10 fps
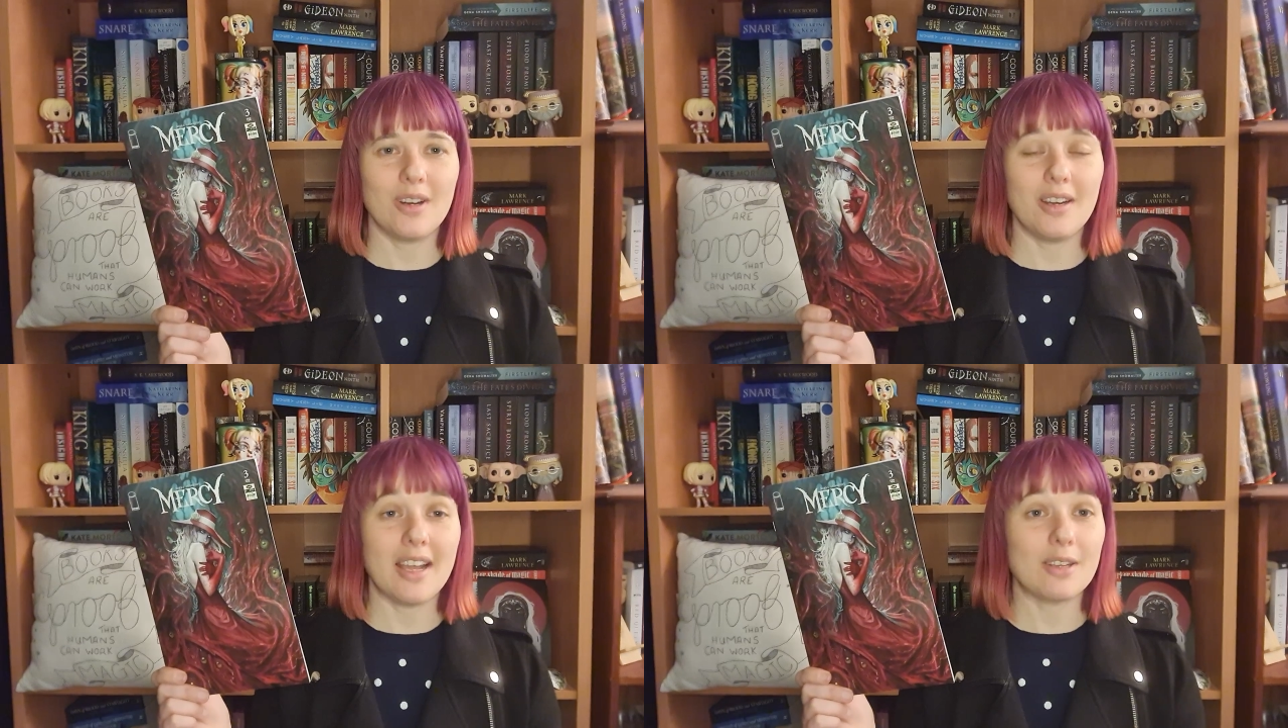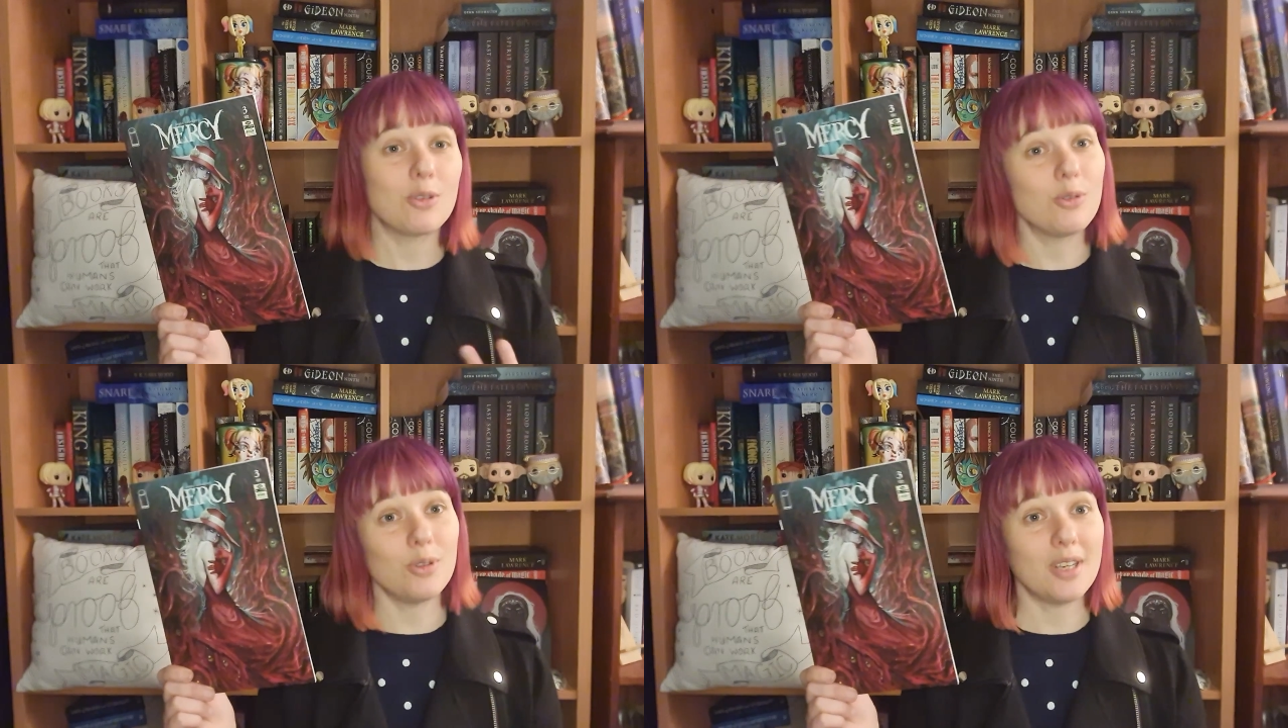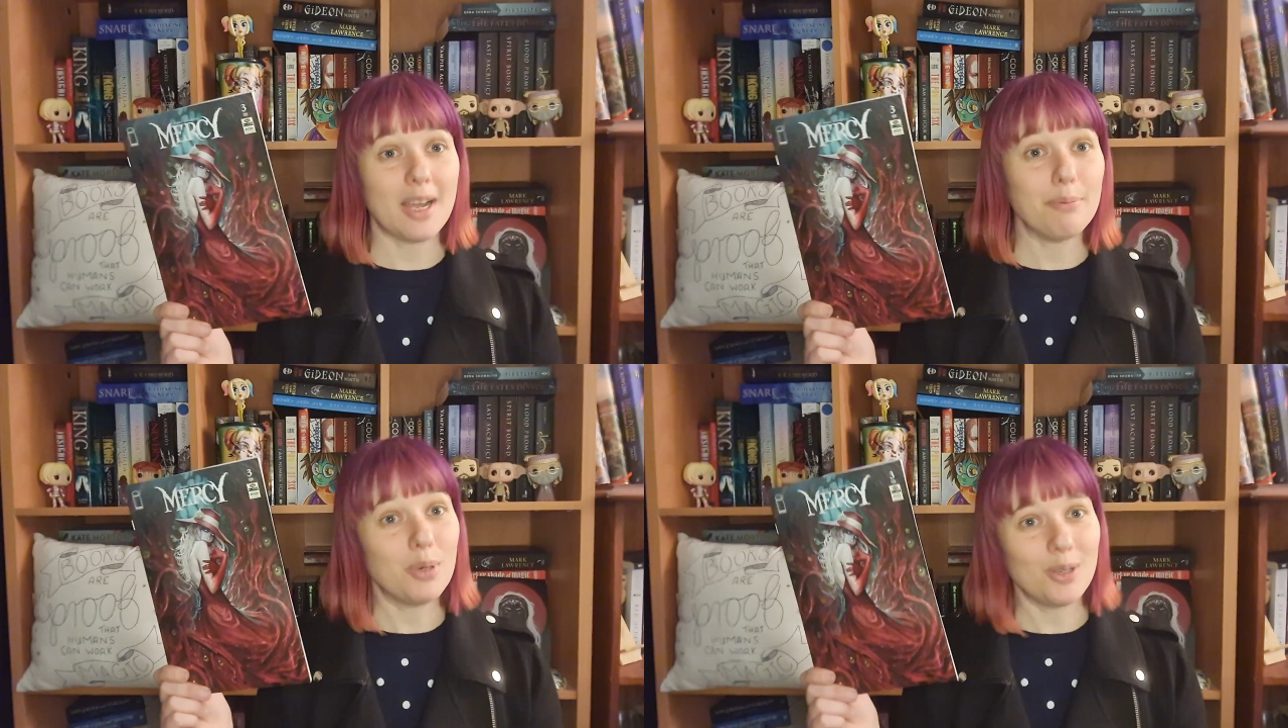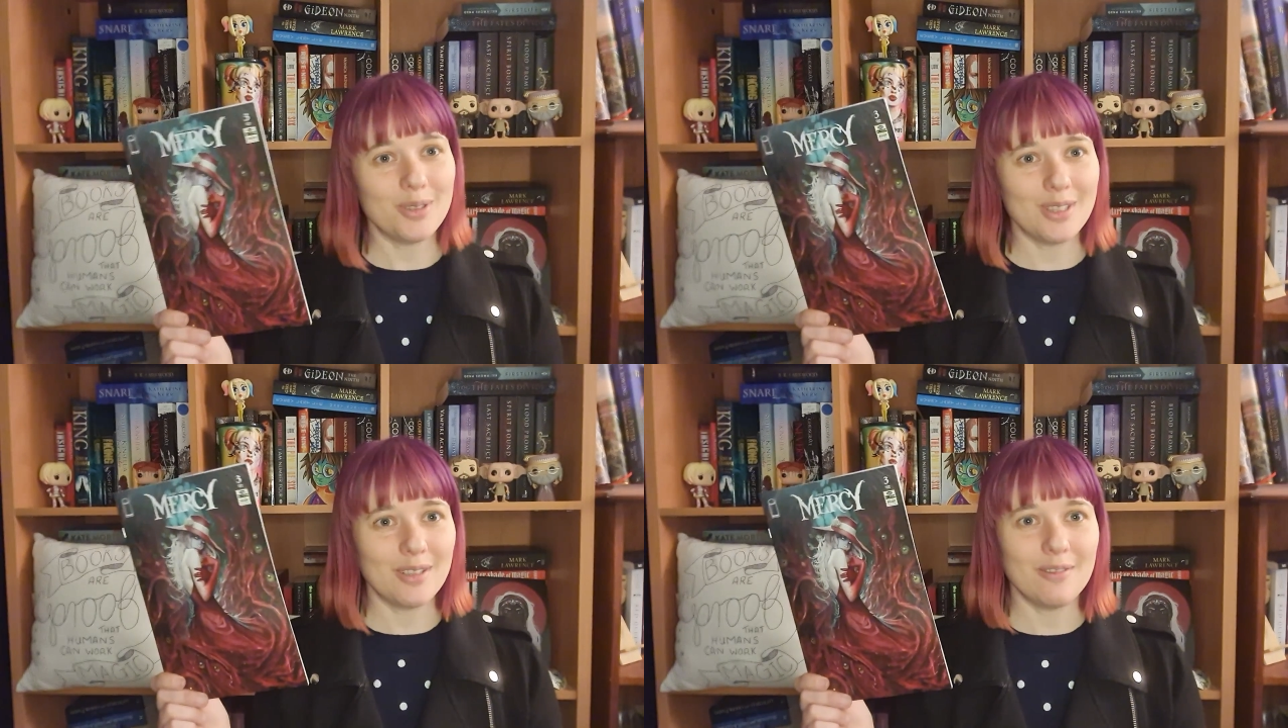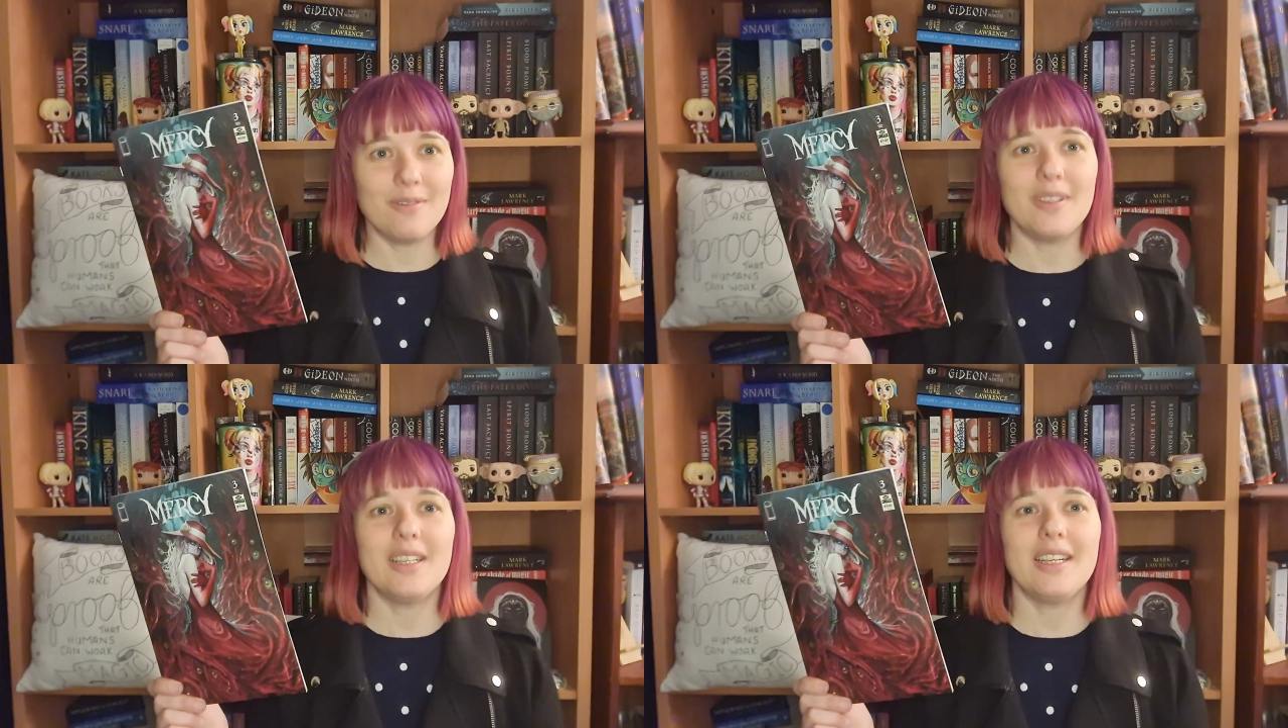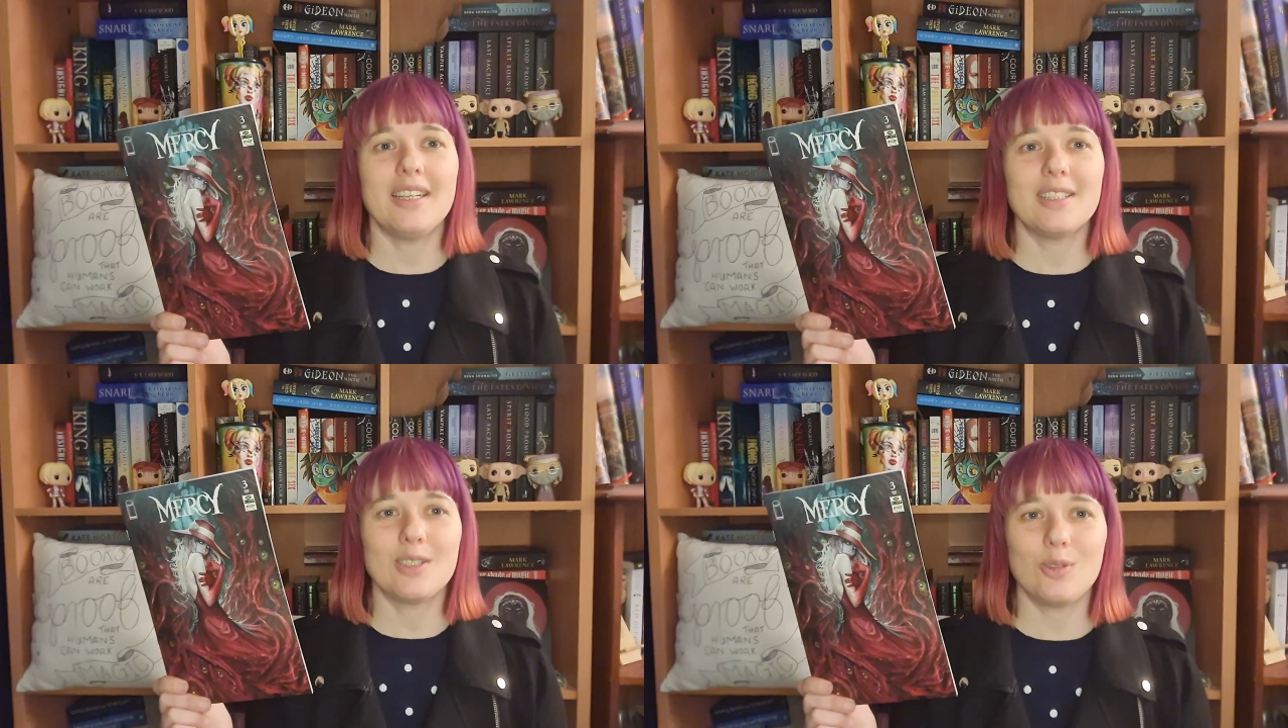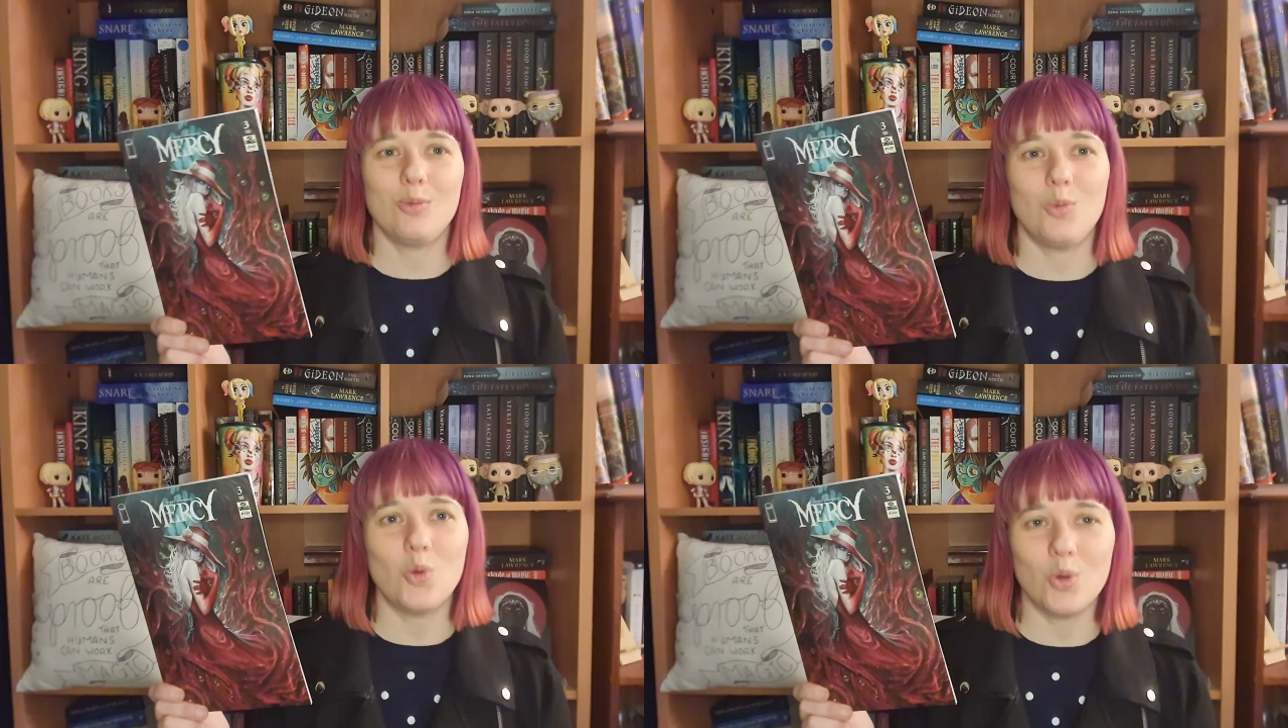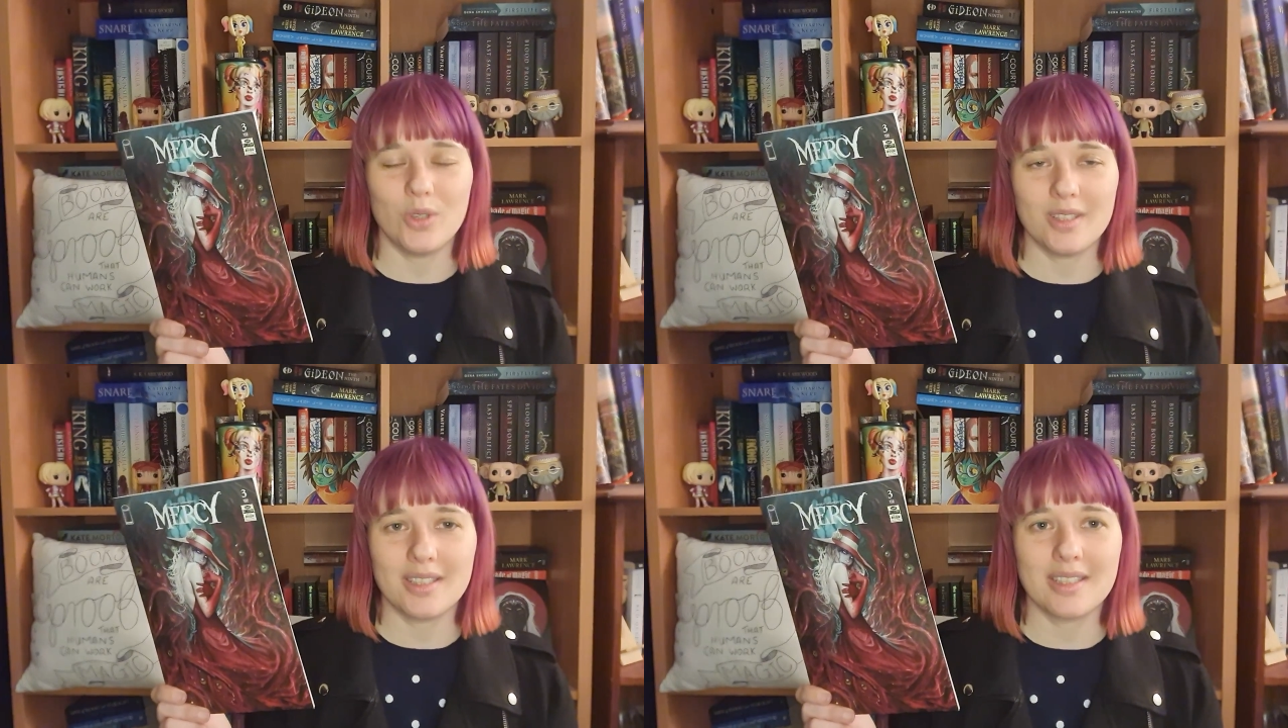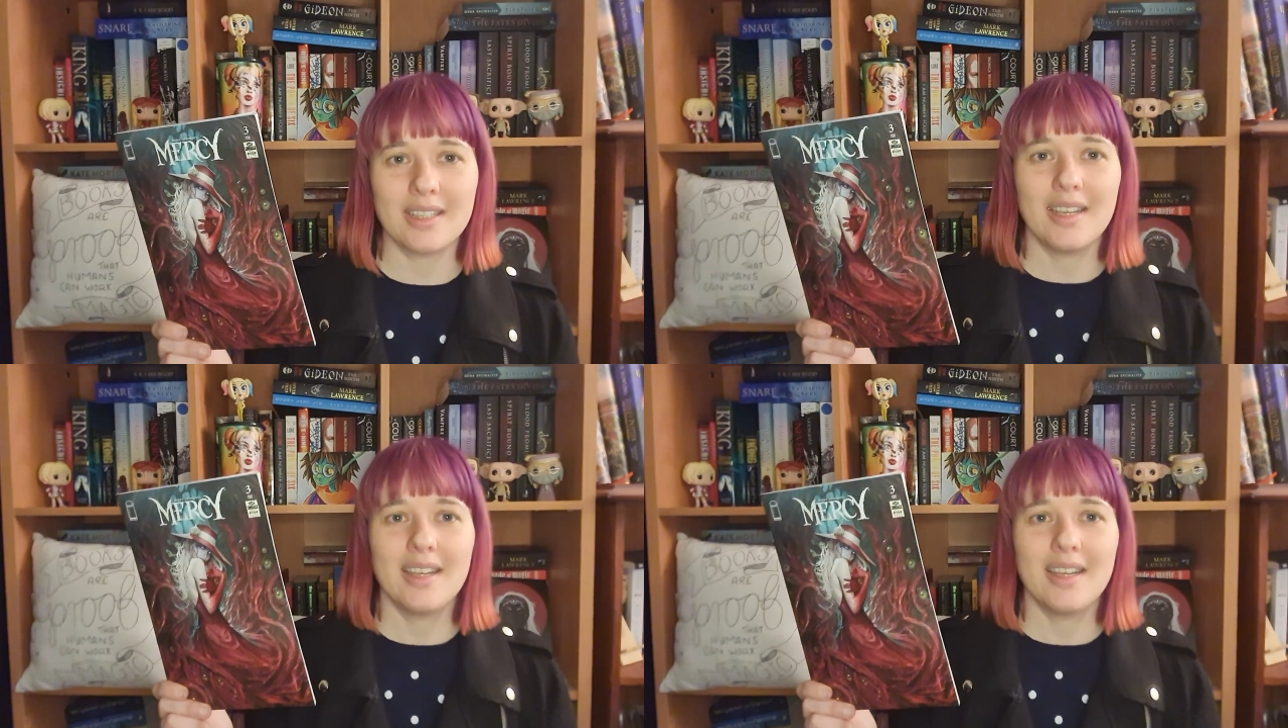like good and positive feelings towards